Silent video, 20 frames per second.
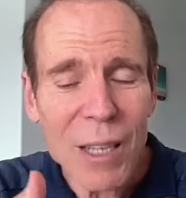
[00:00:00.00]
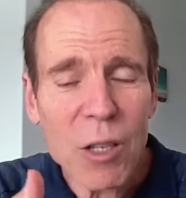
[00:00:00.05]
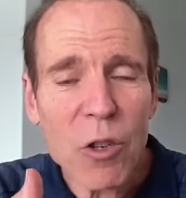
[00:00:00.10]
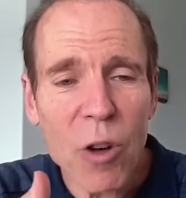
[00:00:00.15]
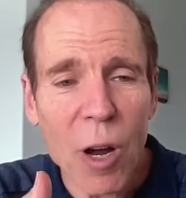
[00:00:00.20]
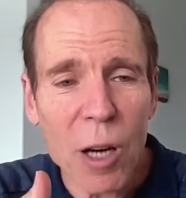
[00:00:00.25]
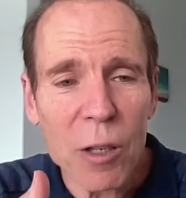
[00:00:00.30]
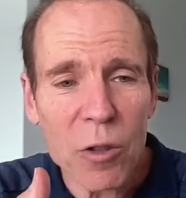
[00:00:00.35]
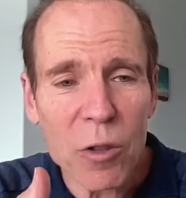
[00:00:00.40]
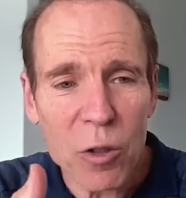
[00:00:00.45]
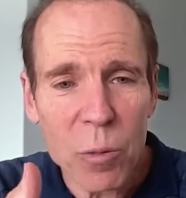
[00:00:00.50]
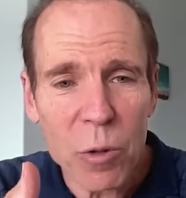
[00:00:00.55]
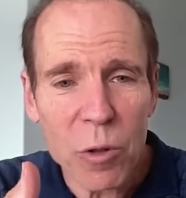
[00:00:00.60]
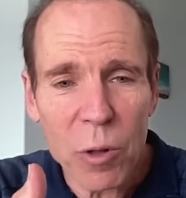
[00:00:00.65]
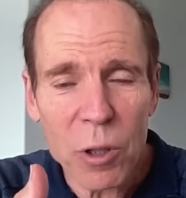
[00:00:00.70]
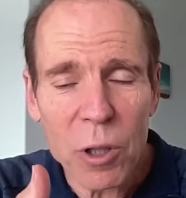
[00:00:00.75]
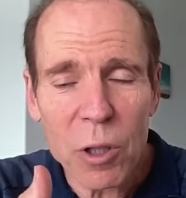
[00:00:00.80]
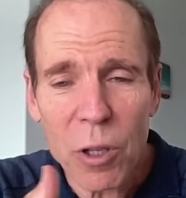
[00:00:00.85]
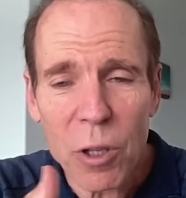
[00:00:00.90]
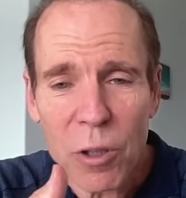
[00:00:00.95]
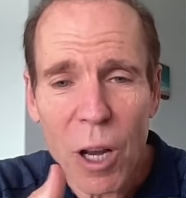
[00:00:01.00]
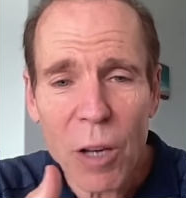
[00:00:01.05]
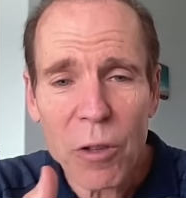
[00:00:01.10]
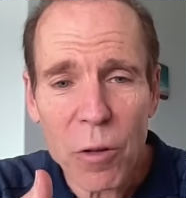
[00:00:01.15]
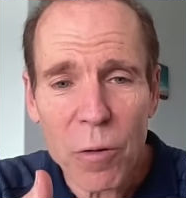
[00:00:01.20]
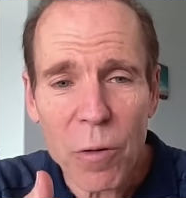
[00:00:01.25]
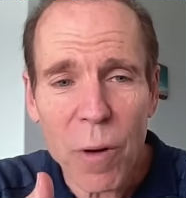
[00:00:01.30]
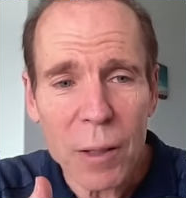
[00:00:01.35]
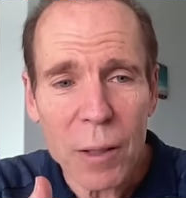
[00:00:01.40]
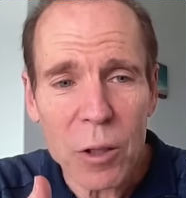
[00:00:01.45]
junctions between your
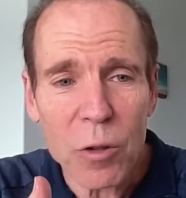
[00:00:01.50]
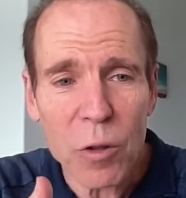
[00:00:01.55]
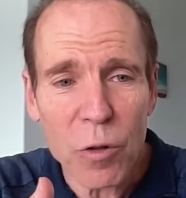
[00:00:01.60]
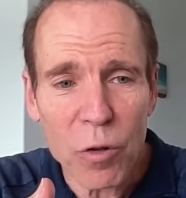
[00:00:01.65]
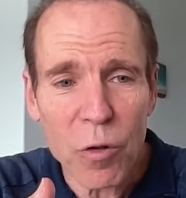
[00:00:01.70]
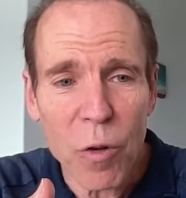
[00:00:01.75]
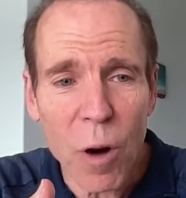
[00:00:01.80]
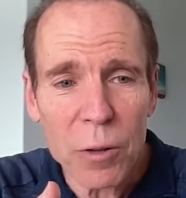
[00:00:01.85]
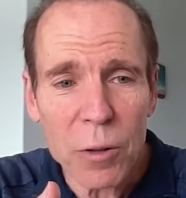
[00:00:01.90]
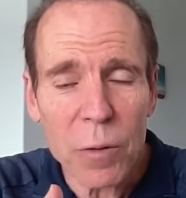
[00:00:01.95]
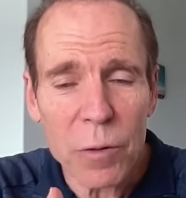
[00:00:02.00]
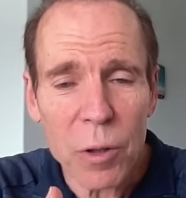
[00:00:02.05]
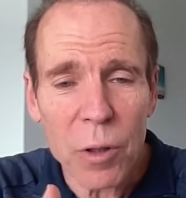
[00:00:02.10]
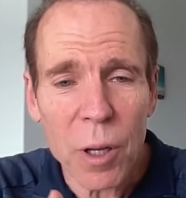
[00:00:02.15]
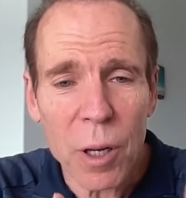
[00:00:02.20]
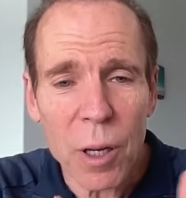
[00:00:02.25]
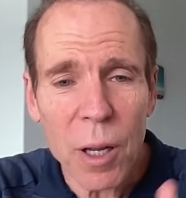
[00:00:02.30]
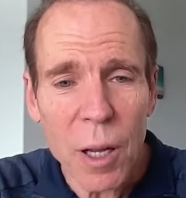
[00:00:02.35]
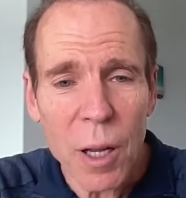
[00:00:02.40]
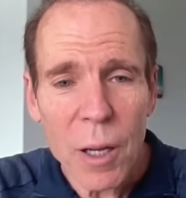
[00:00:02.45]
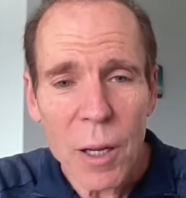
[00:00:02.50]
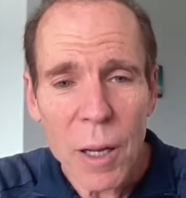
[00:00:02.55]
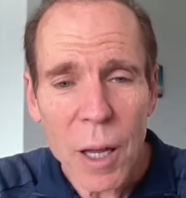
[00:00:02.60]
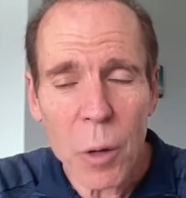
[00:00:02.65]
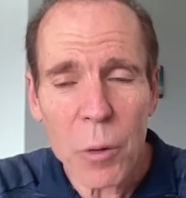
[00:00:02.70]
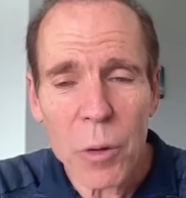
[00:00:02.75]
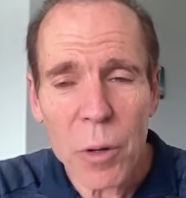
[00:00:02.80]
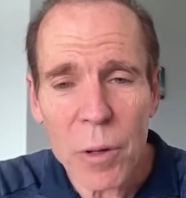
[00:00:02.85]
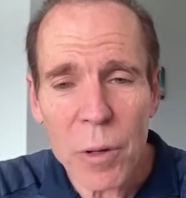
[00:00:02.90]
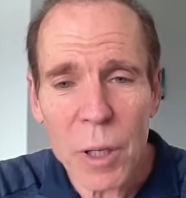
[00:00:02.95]
digestive tract are destructive to the
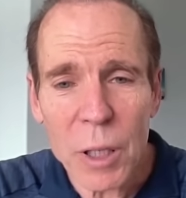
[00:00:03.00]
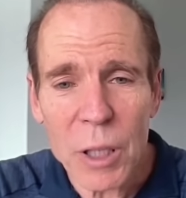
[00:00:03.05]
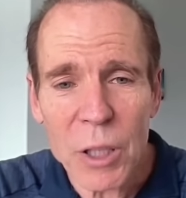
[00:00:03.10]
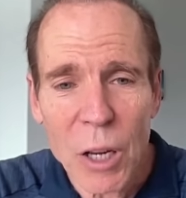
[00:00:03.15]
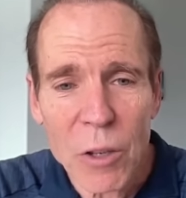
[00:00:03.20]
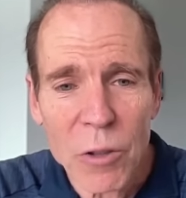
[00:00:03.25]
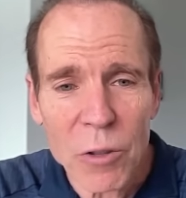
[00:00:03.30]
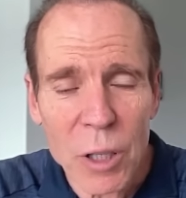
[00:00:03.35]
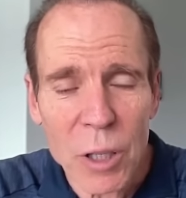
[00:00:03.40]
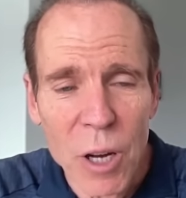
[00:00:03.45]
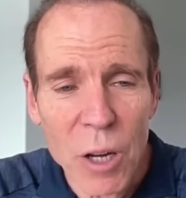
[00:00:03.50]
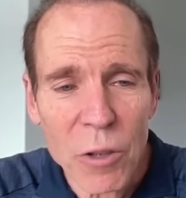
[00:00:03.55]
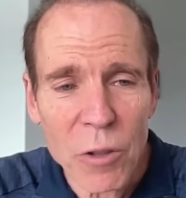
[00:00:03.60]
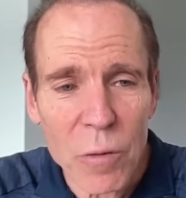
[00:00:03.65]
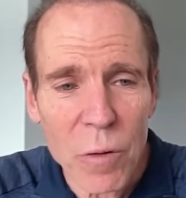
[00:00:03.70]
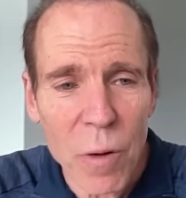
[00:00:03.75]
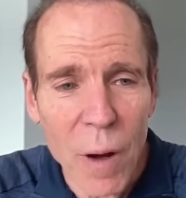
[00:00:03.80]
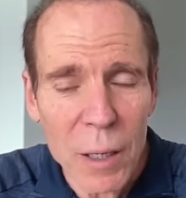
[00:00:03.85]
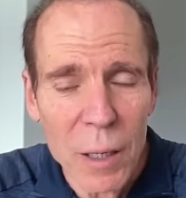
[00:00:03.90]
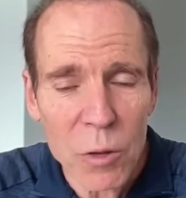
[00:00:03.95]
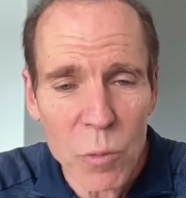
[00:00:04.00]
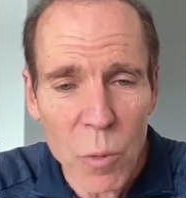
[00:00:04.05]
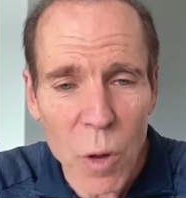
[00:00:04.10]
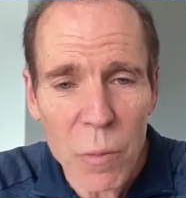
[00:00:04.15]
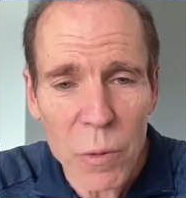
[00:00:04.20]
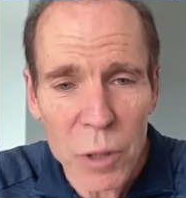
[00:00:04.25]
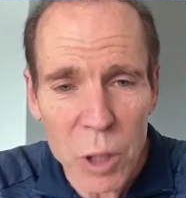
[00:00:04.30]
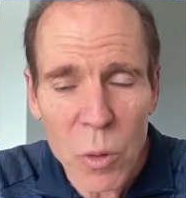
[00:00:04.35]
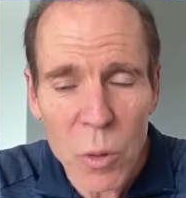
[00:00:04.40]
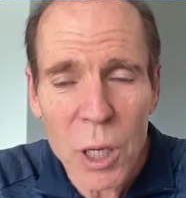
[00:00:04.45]
health of the digest, digestive tract as well
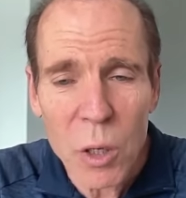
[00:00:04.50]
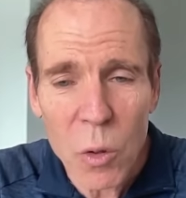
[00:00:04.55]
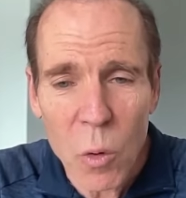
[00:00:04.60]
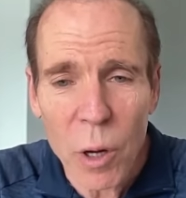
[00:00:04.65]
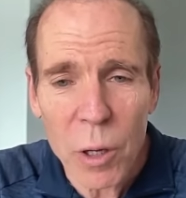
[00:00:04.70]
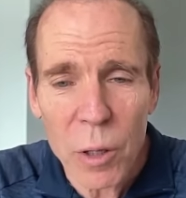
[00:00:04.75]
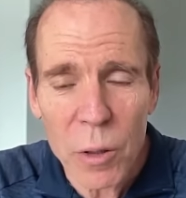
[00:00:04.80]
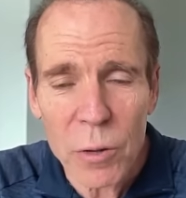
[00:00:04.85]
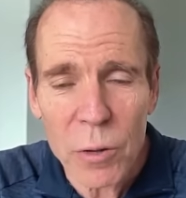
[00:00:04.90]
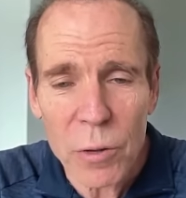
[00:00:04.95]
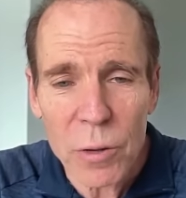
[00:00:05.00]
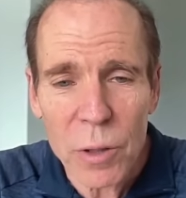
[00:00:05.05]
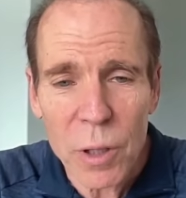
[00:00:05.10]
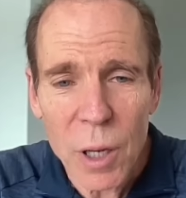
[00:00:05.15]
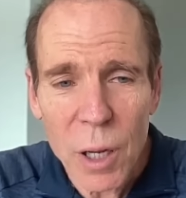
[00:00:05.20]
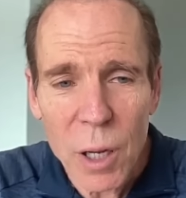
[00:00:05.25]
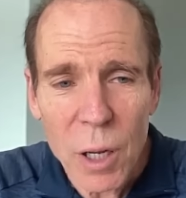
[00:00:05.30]
when you heat oils.